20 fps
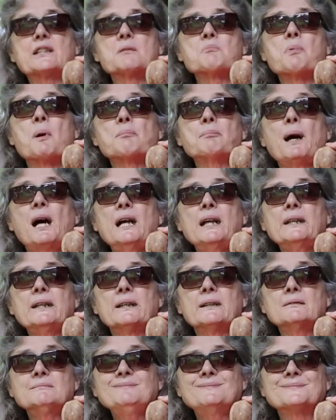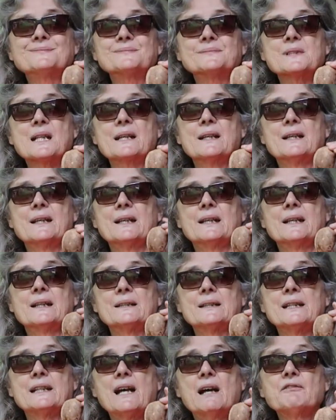the papaya,
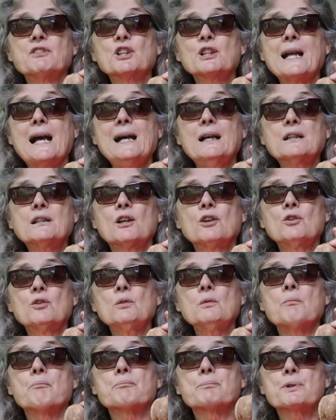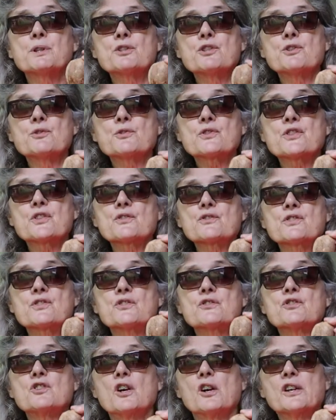the avocado produces
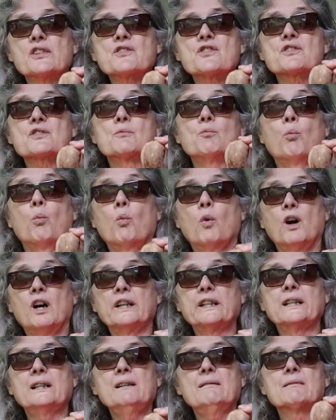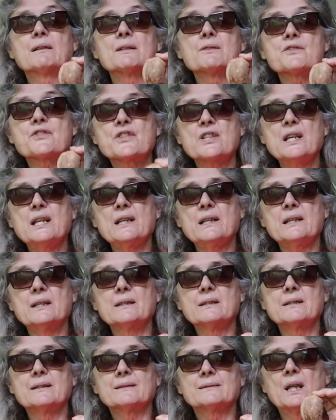just one
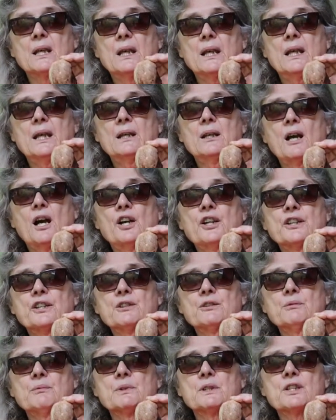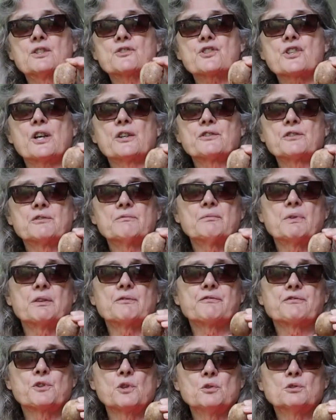seed. And there's other
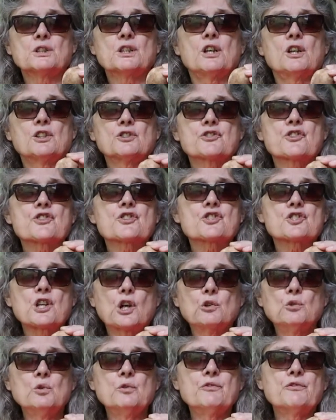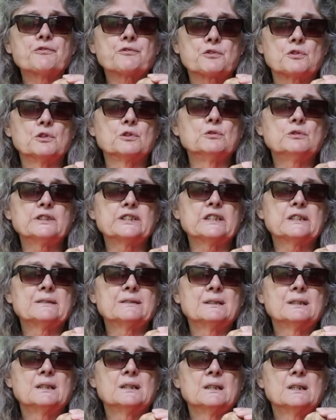fruit called stone fruit,
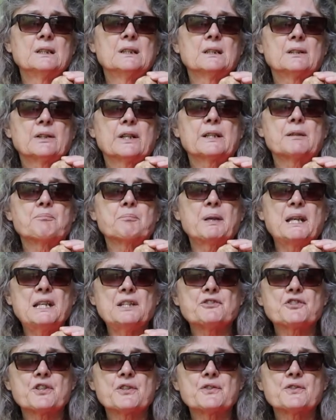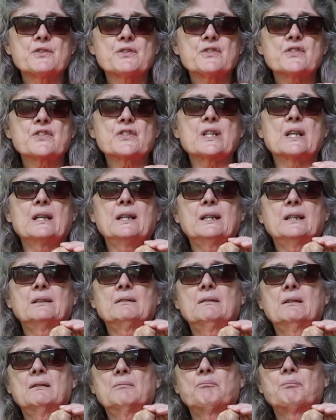like peaches
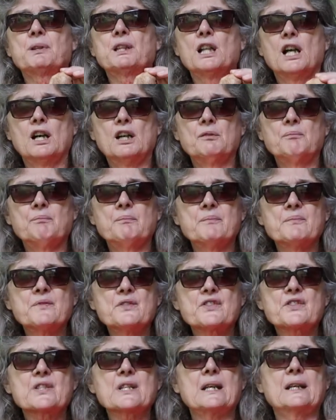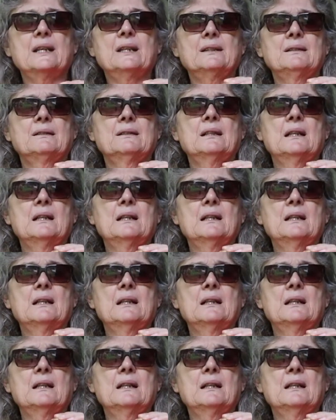and plums and